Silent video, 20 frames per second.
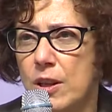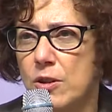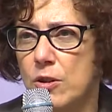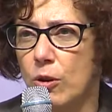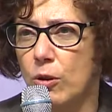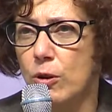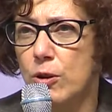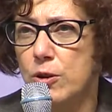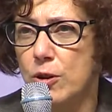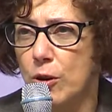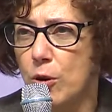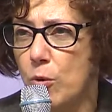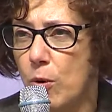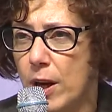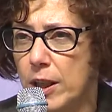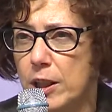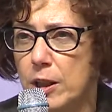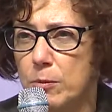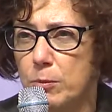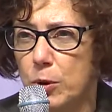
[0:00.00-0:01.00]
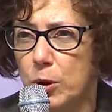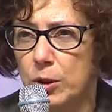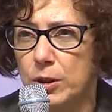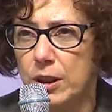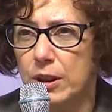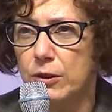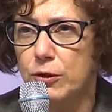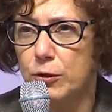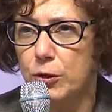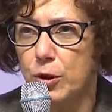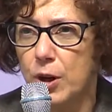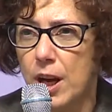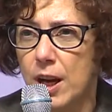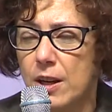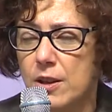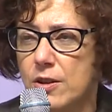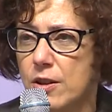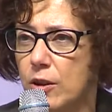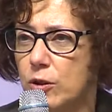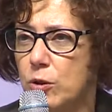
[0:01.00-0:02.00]
is also quite important for
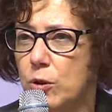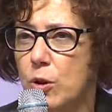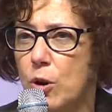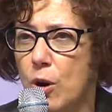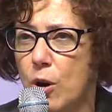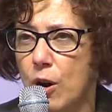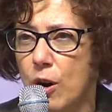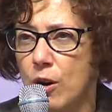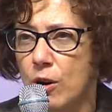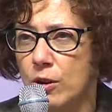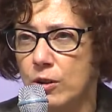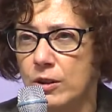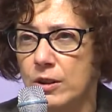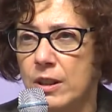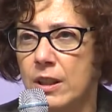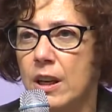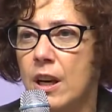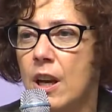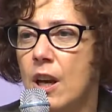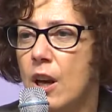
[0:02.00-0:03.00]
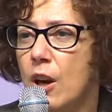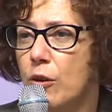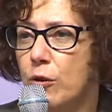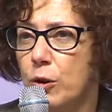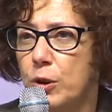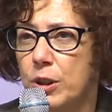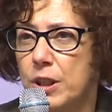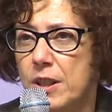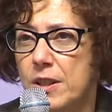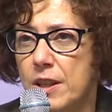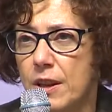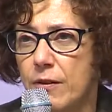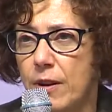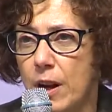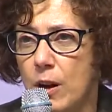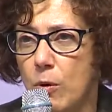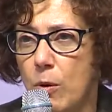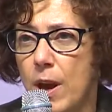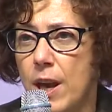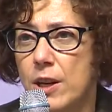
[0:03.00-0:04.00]
us to go on for this
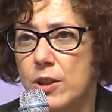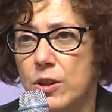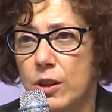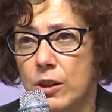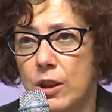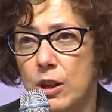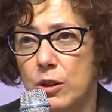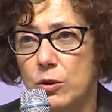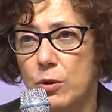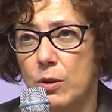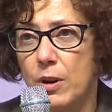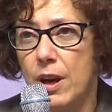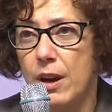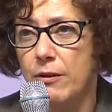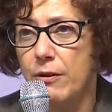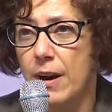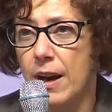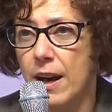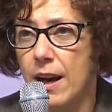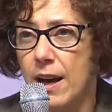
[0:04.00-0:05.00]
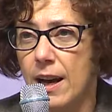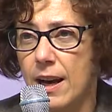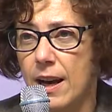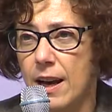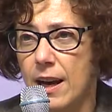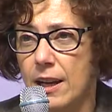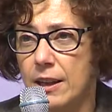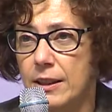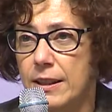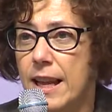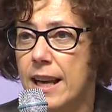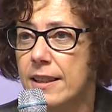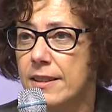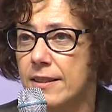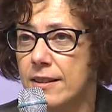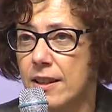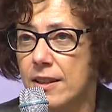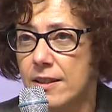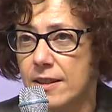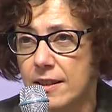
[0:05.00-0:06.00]
evaluation and to have a
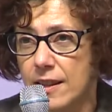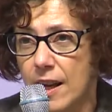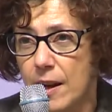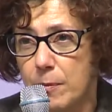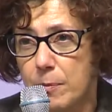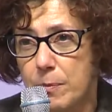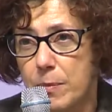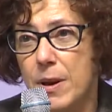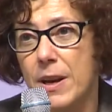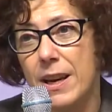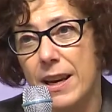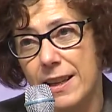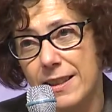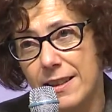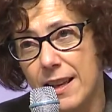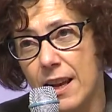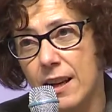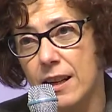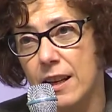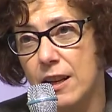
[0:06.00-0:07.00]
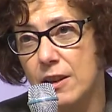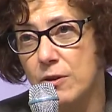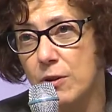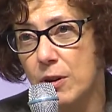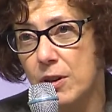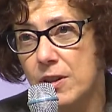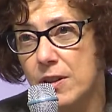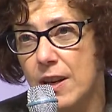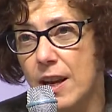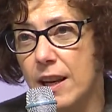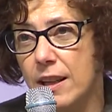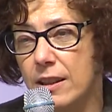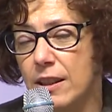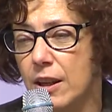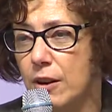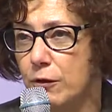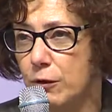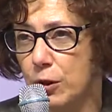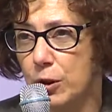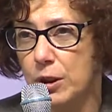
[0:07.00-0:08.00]
next step, exactly as you
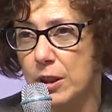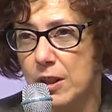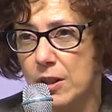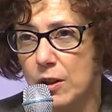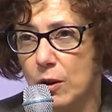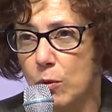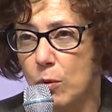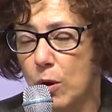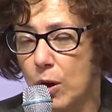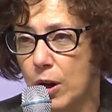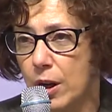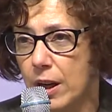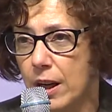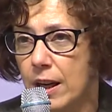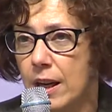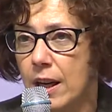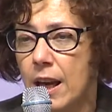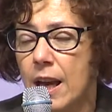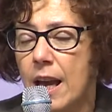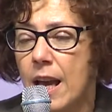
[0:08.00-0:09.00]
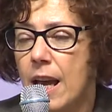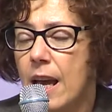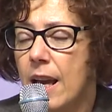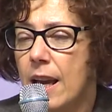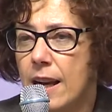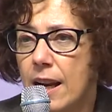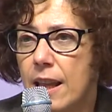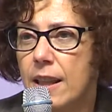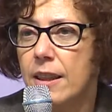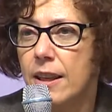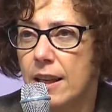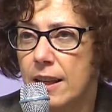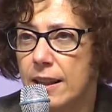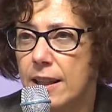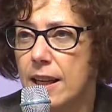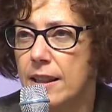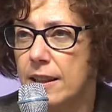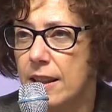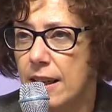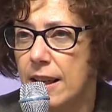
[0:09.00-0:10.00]
said, for this work. And I think
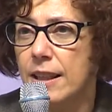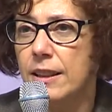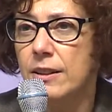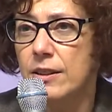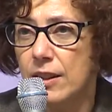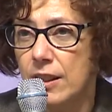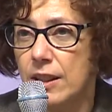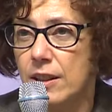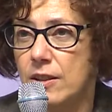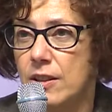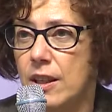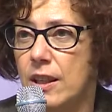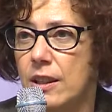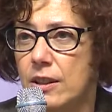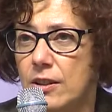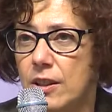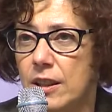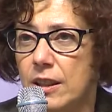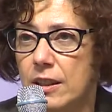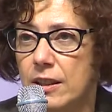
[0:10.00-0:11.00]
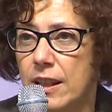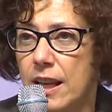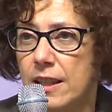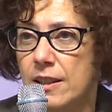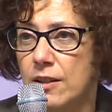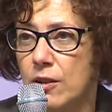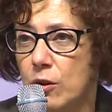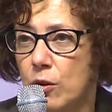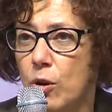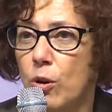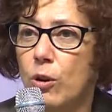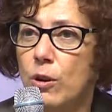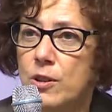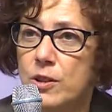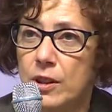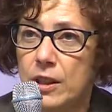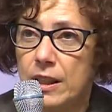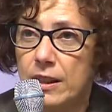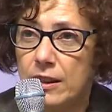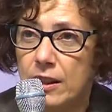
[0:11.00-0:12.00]
that indeed the next
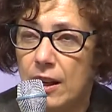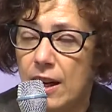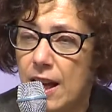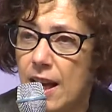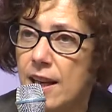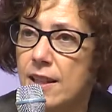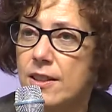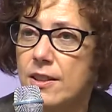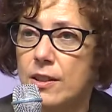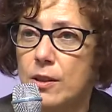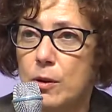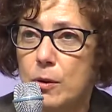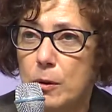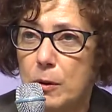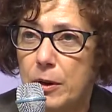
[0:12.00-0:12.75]
calls and the last